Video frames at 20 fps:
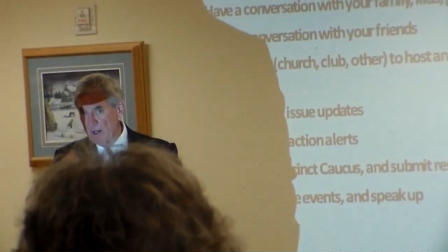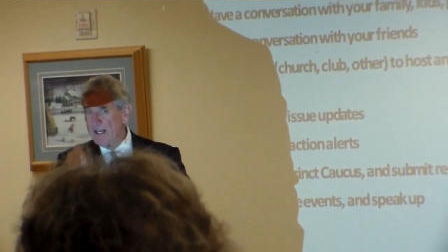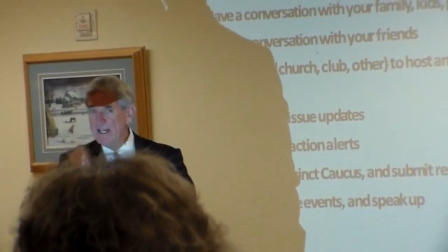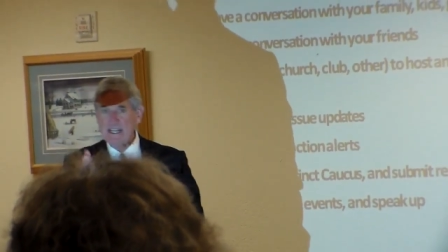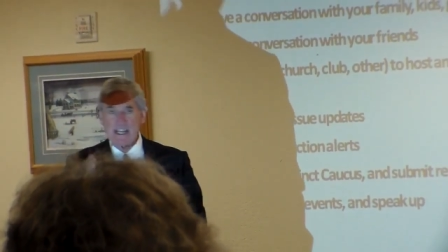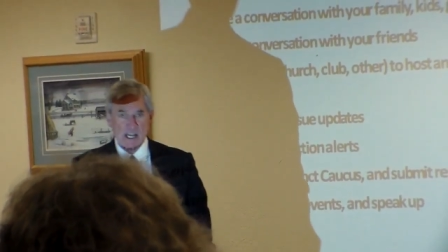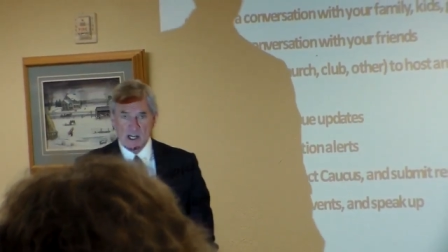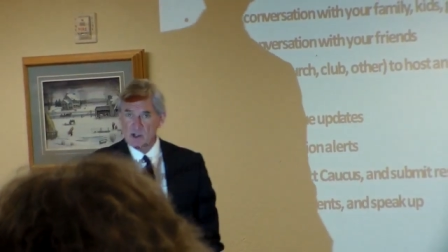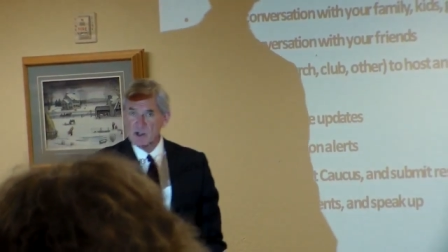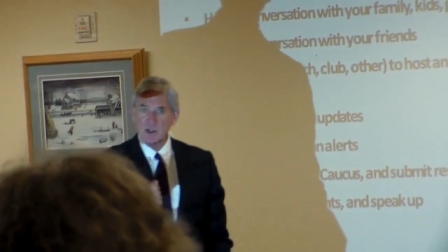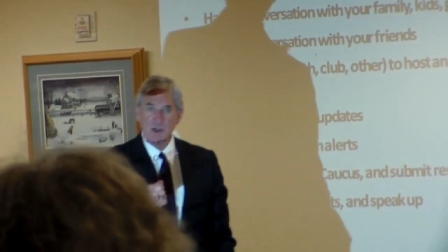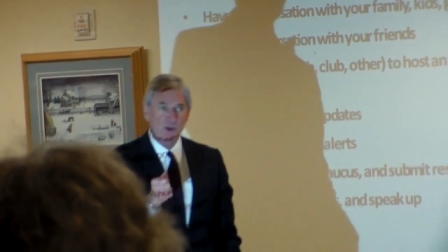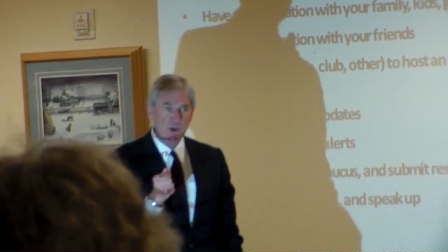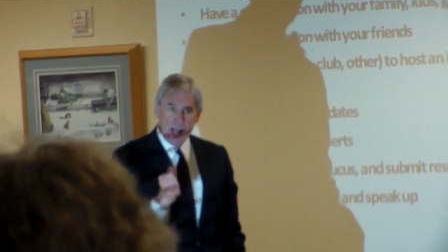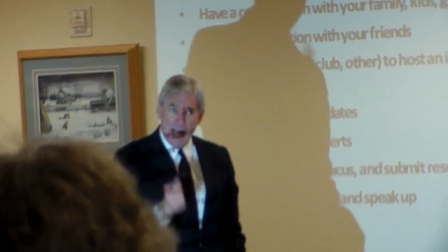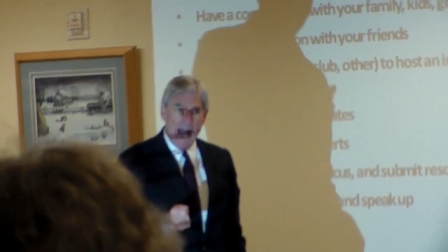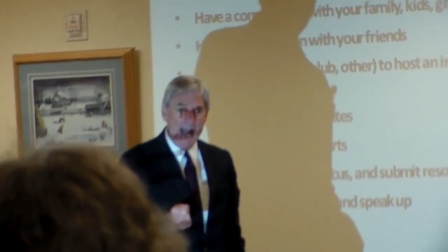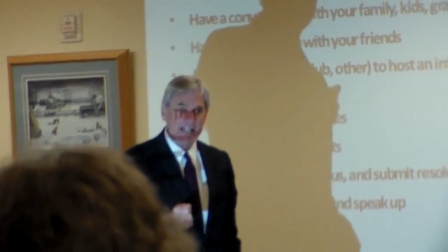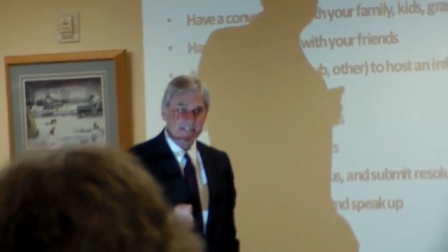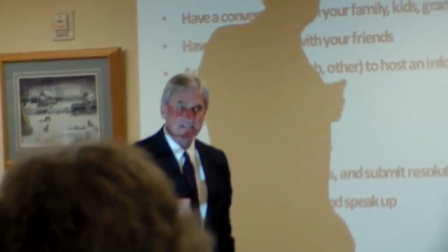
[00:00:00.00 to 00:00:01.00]
they want to hear it or
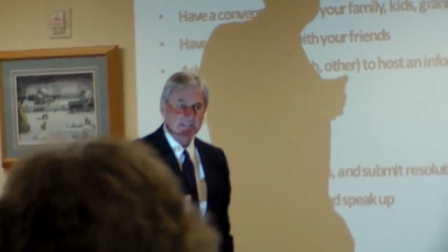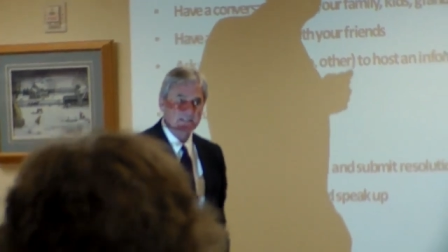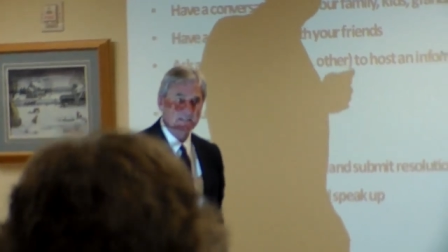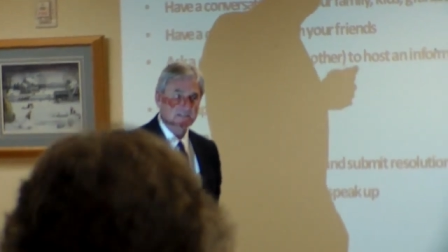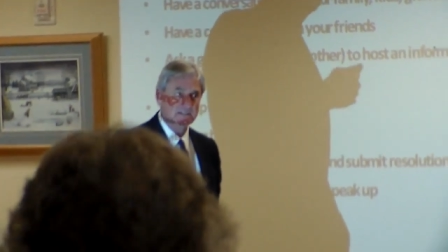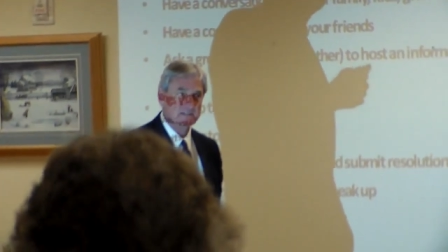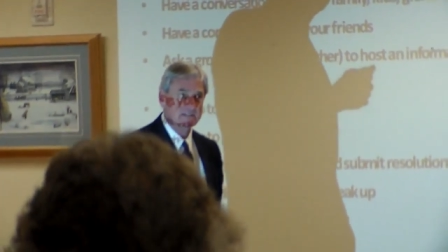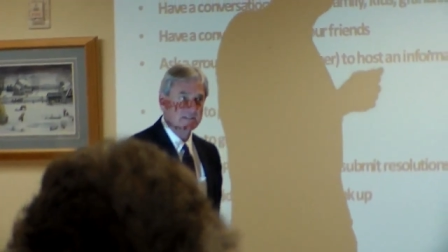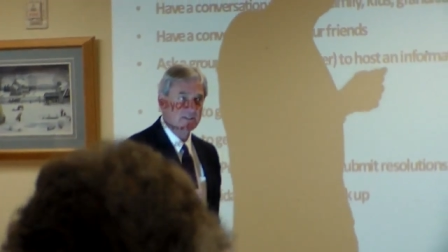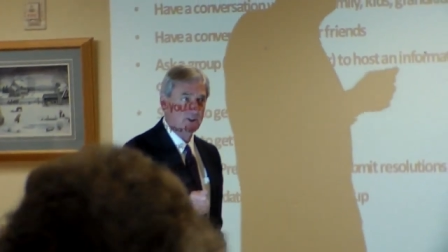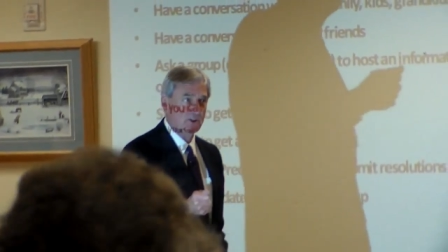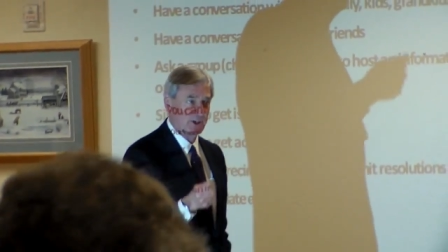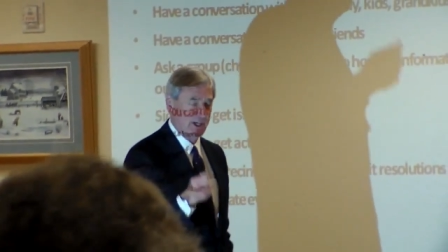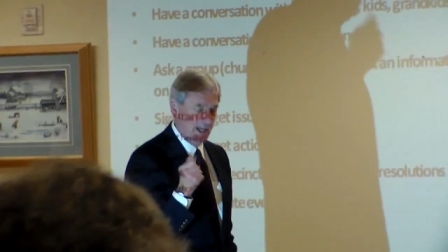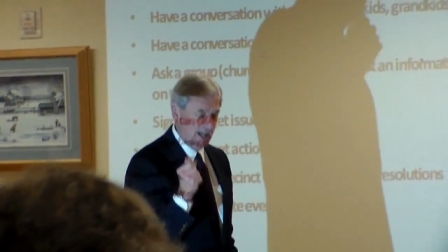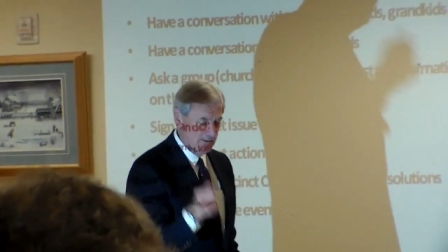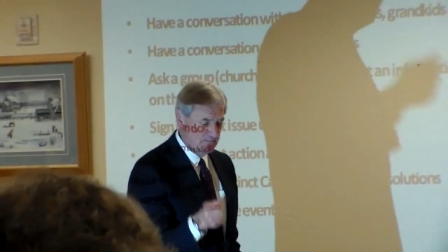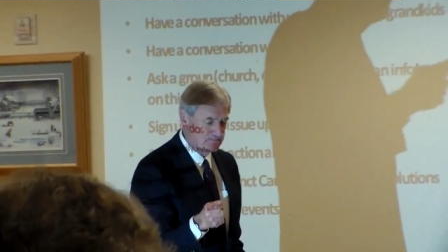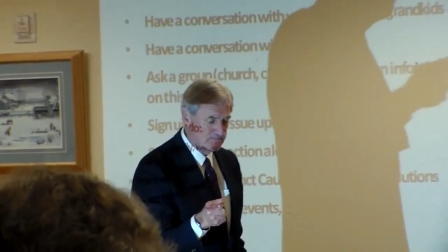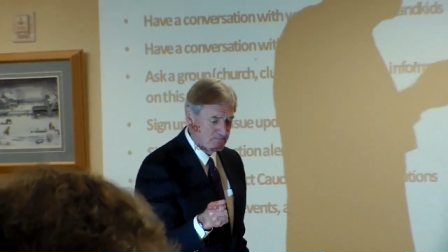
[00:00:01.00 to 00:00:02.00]
not,
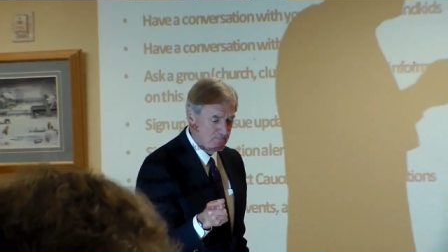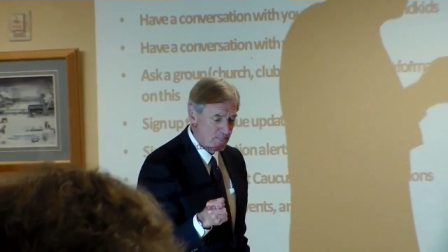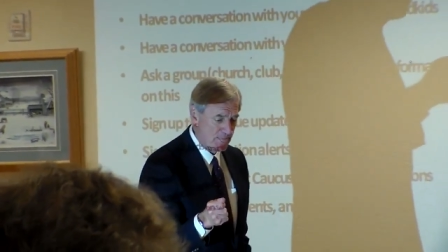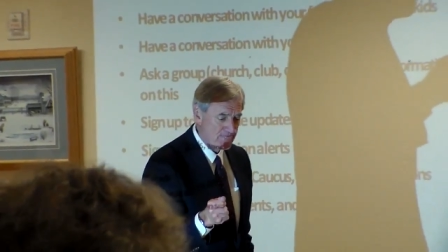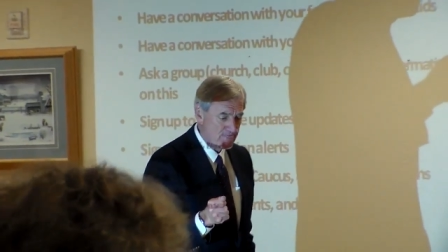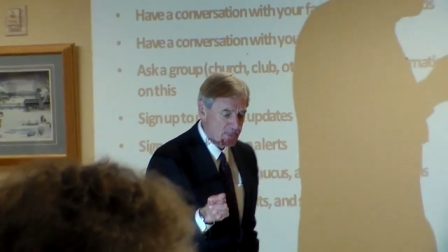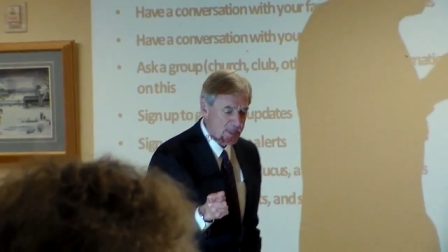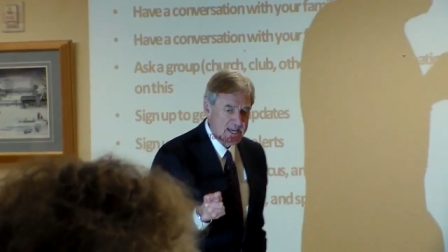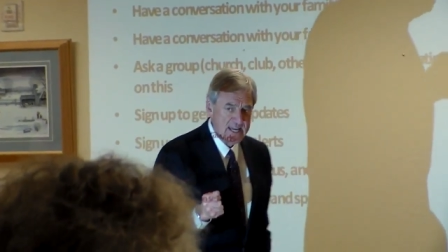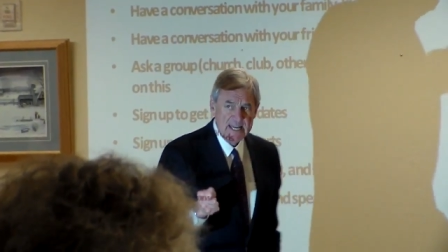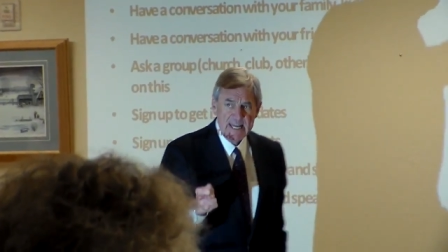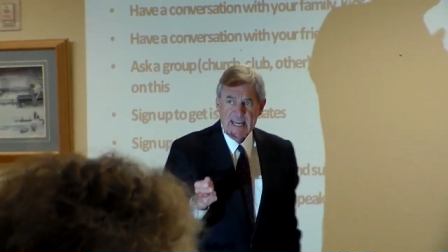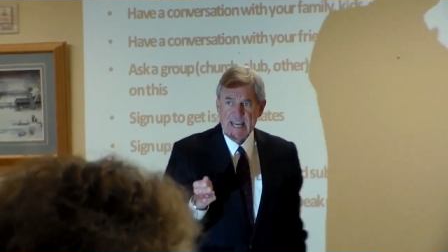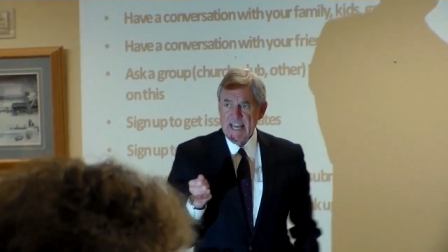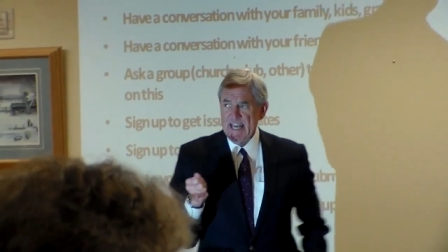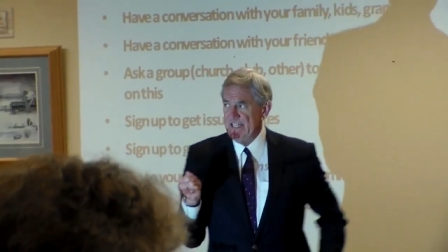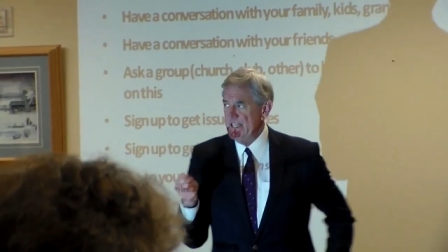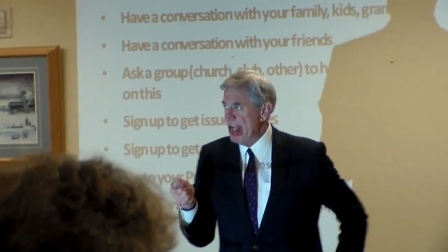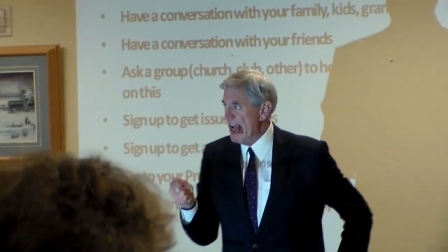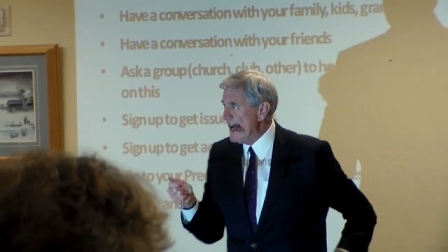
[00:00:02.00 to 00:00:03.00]
okay?
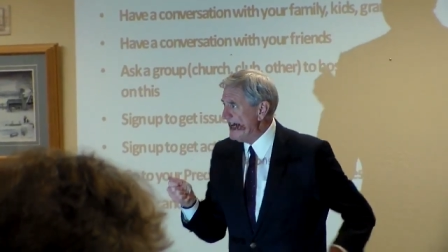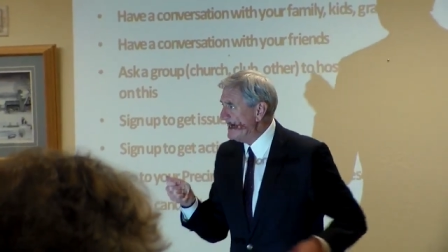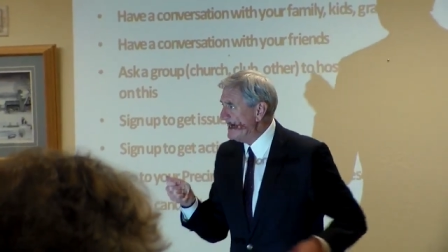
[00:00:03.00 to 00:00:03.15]
And